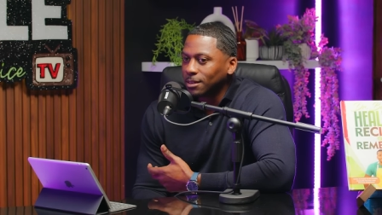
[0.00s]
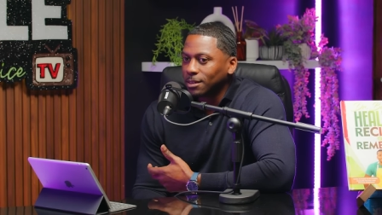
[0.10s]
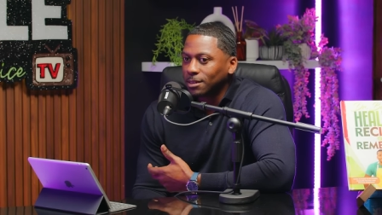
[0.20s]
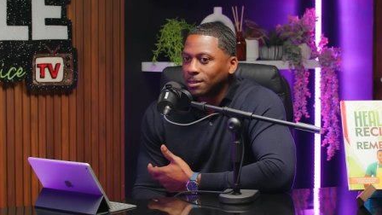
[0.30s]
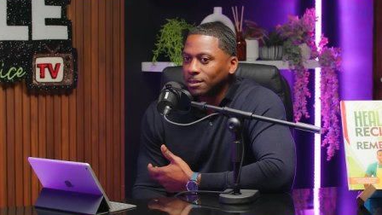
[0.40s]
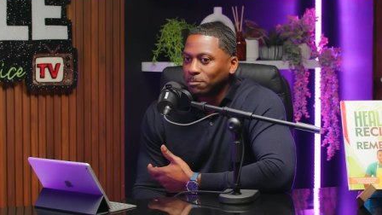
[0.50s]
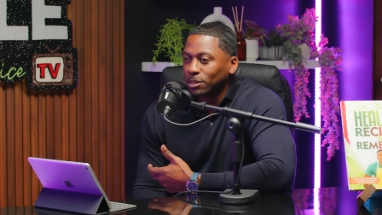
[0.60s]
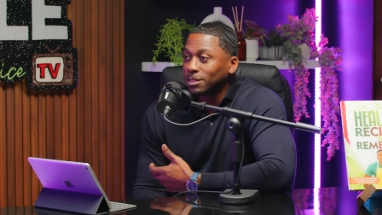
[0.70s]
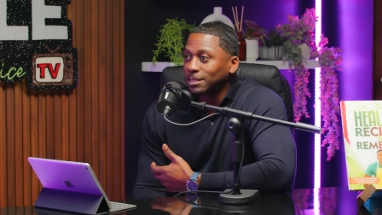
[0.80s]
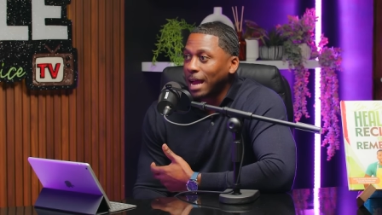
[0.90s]
And
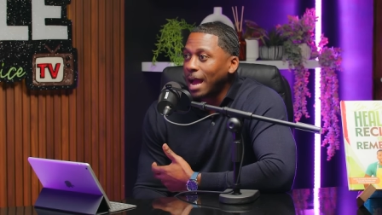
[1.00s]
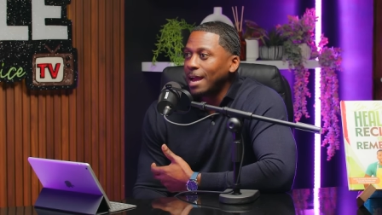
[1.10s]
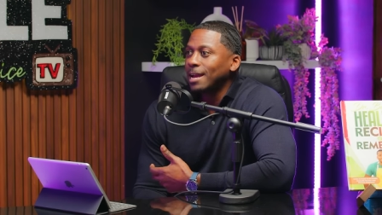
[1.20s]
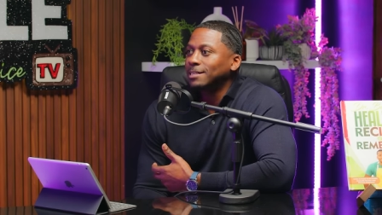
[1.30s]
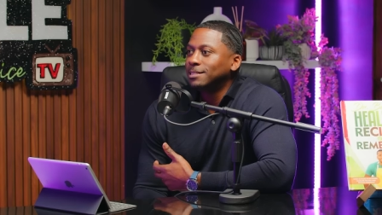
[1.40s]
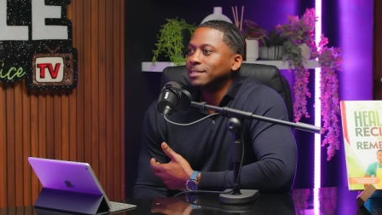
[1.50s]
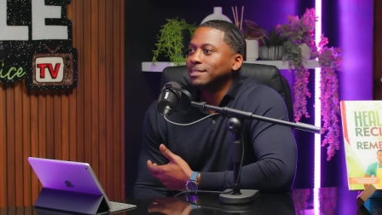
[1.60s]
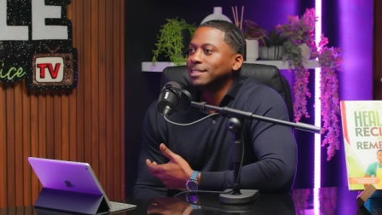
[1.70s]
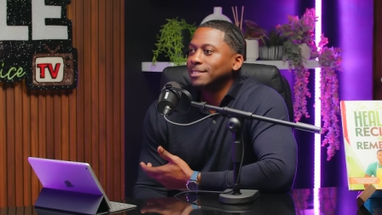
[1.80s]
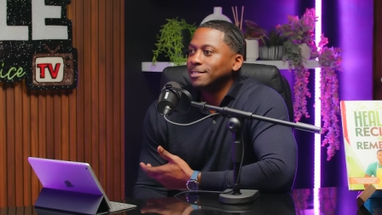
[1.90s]
because I had
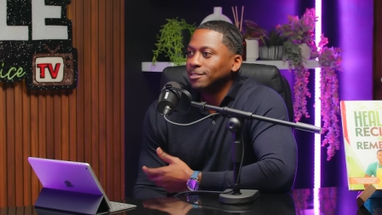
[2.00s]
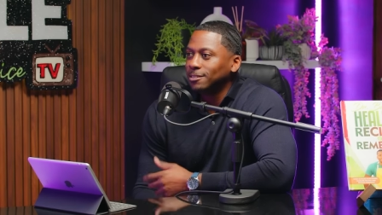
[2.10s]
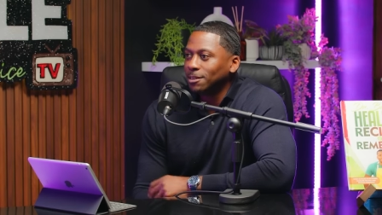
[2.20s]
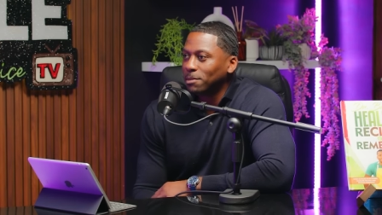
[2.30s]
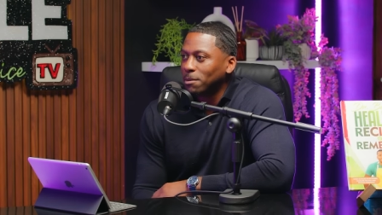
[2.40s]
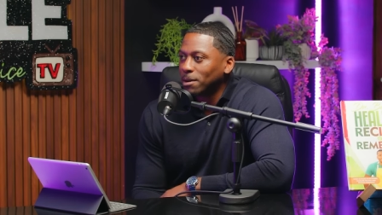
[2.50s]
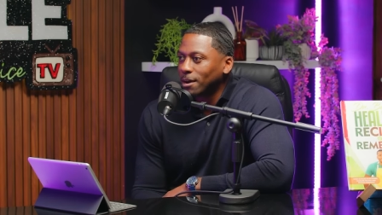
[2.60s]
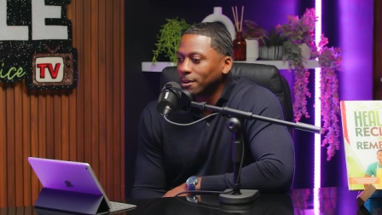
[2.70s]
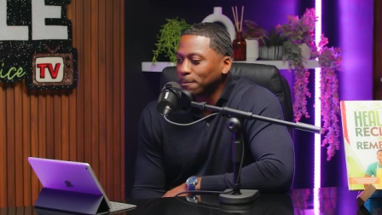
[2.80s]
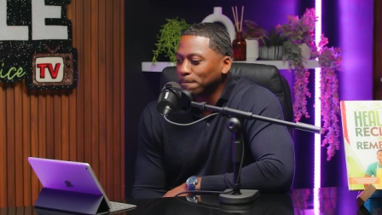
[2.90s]
dis-ease in my body.